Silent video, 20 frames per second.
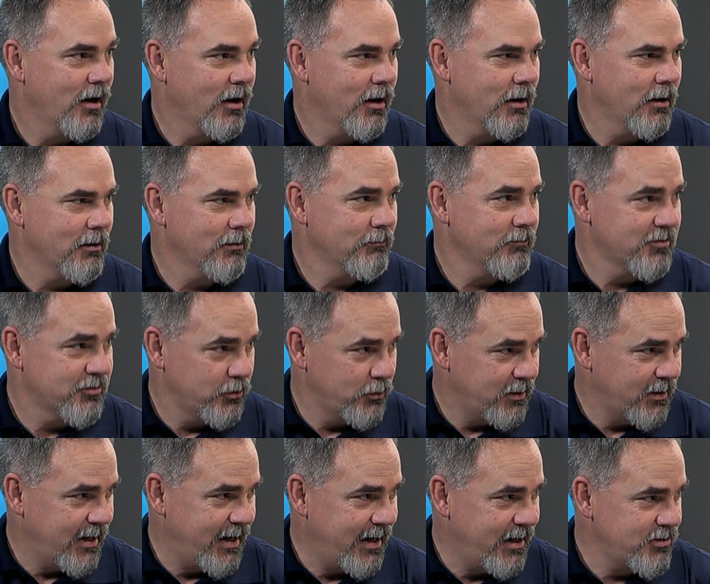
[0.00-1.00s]
uh,
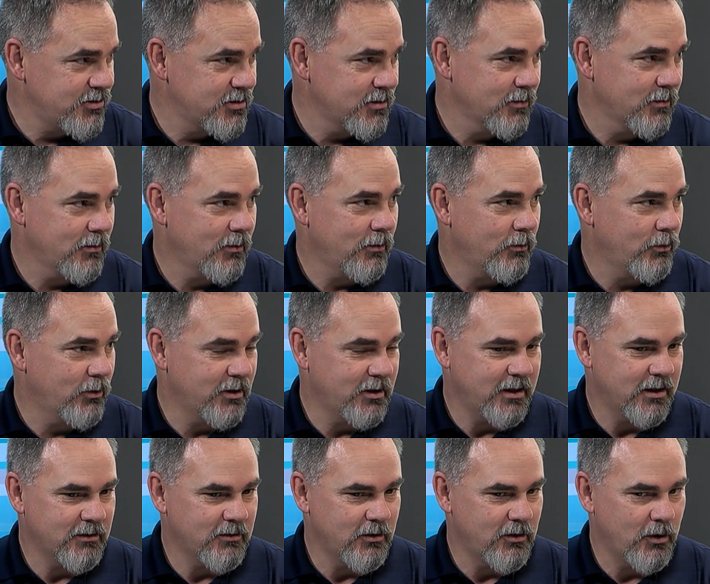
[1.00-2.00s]
student age,
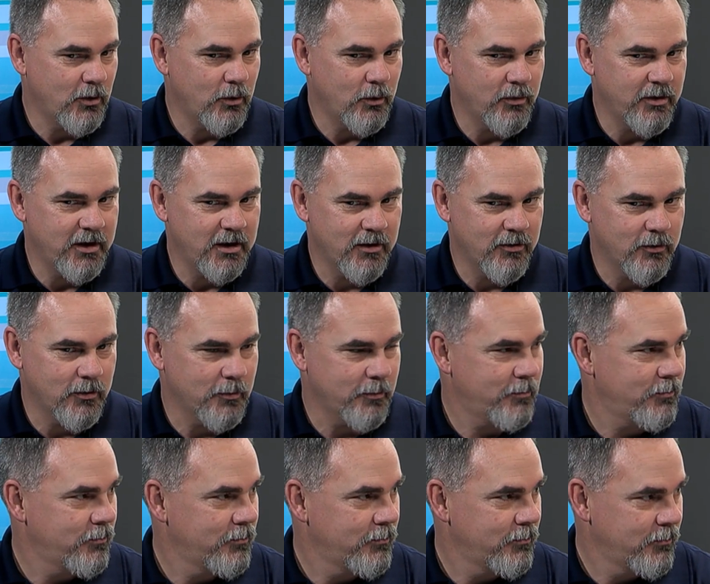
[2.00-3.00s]
would get to know the
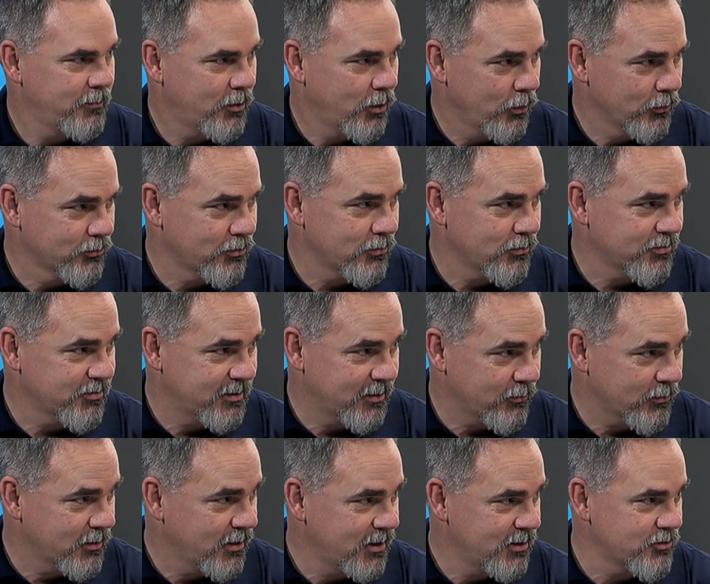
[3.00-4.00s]
other cultures
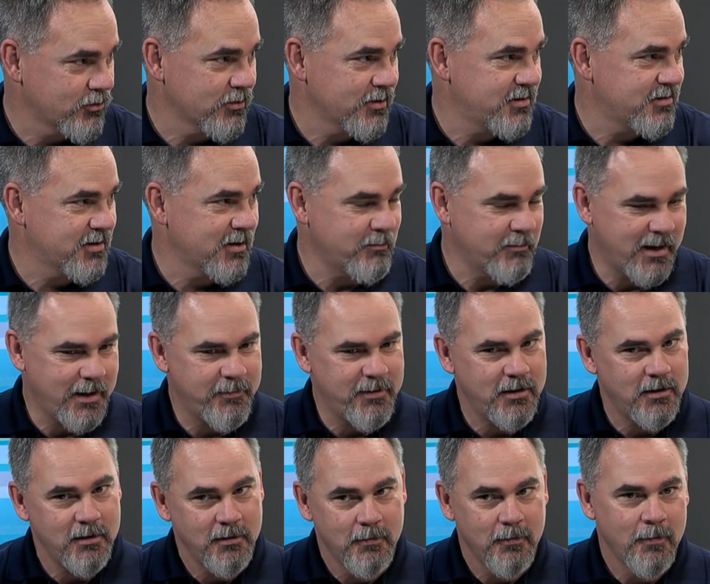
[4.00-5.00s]
and other countries, that
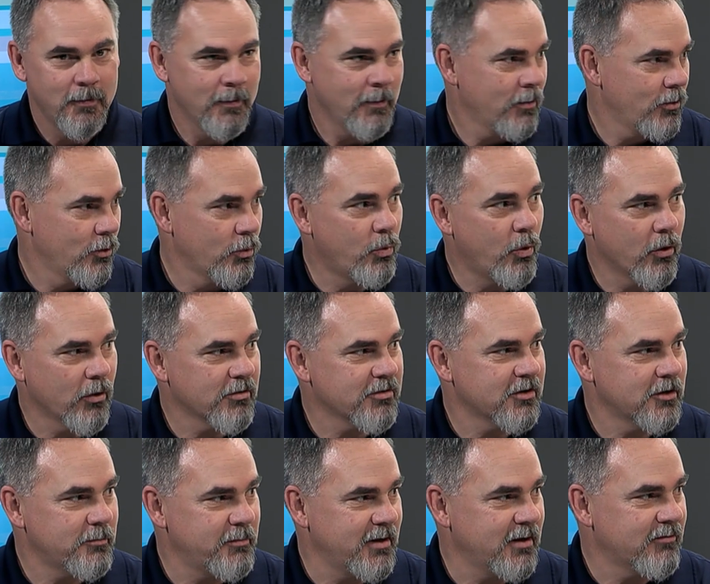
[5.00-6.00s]
maybe the
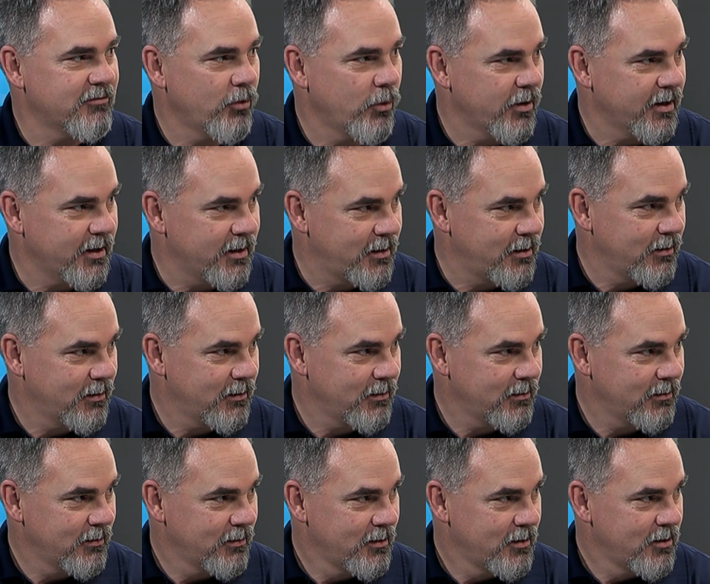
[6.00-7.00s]
wars could be avoided.
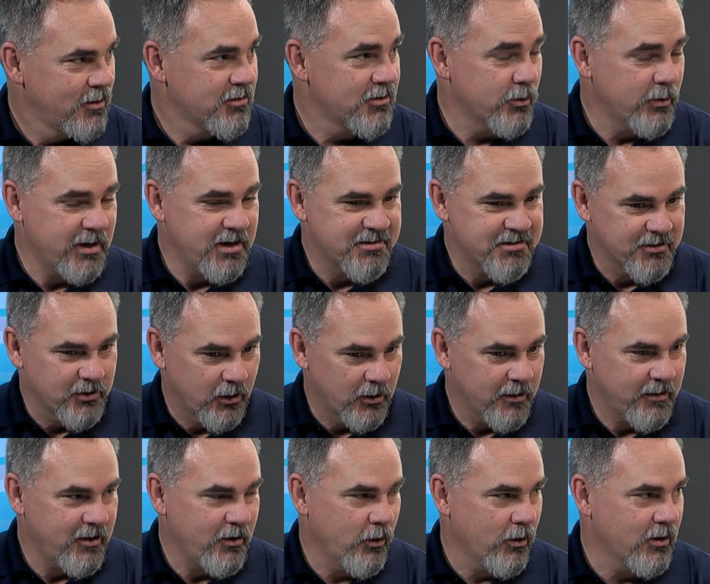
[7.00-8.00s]
So he
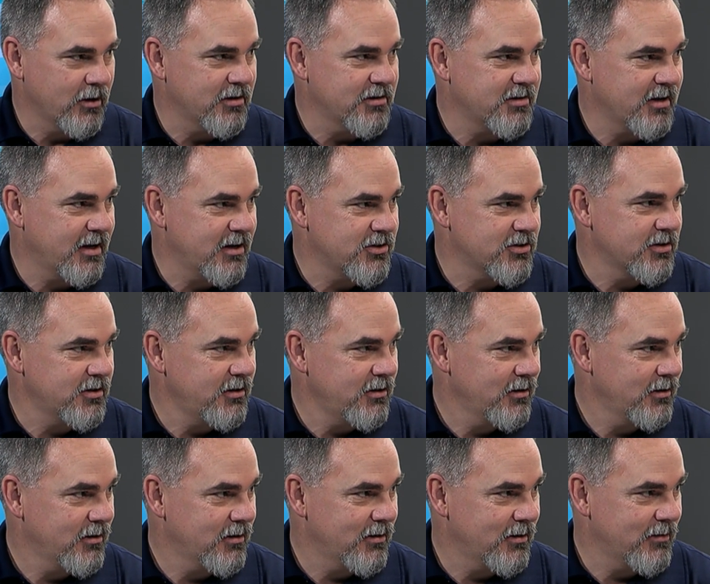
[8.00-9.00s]
started the
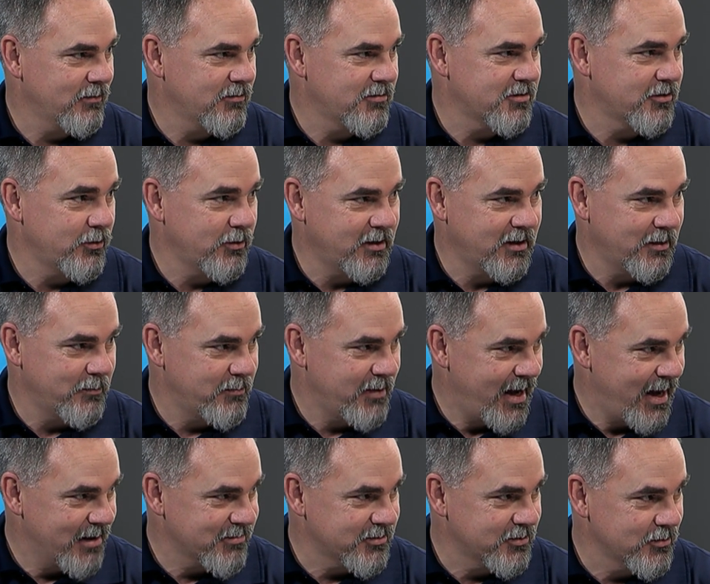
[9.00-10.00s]
organization of student
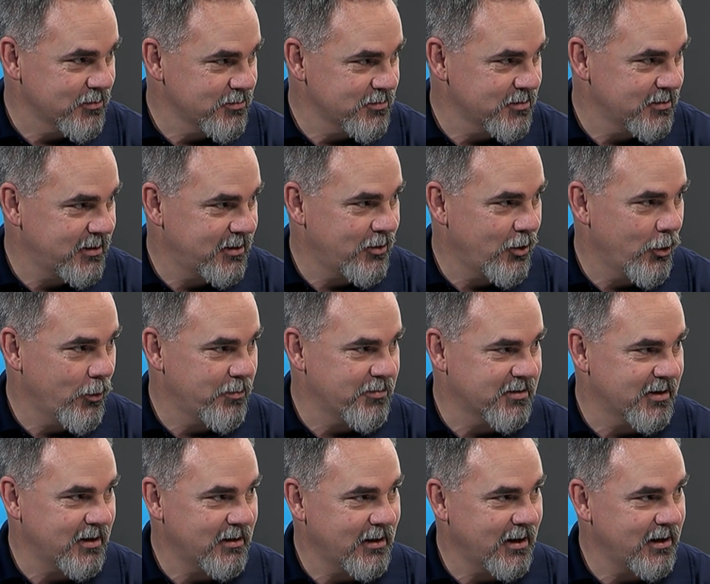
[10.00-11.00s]
ambassadors in
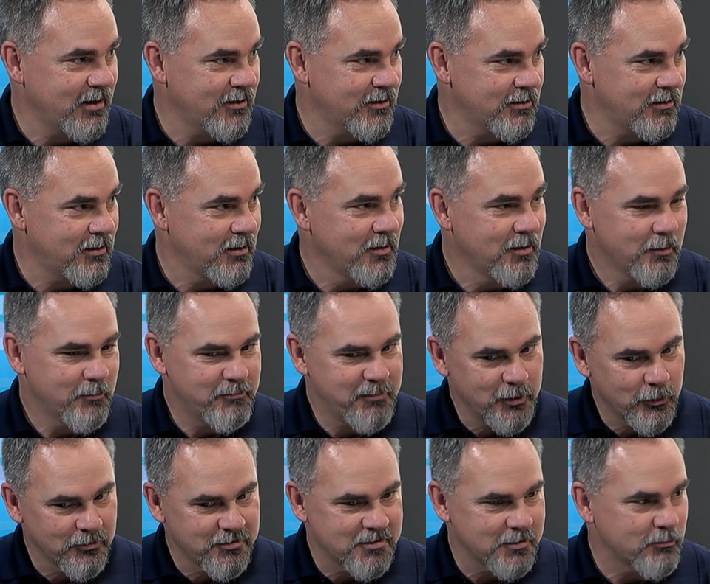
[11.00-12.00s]
hopes that they could
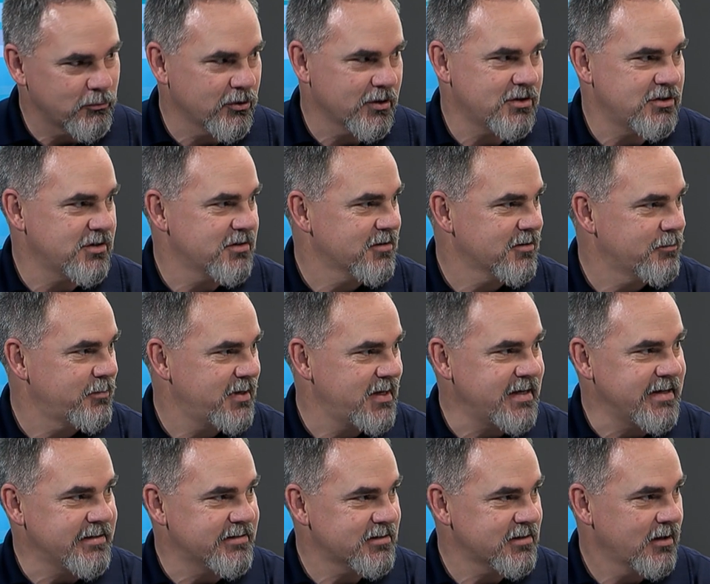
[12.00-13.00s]
build some bridges of
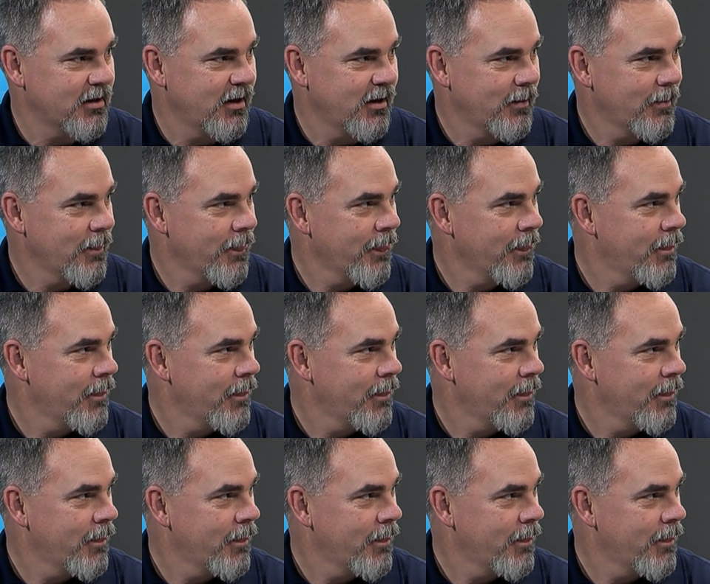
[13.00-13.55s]
peace. What a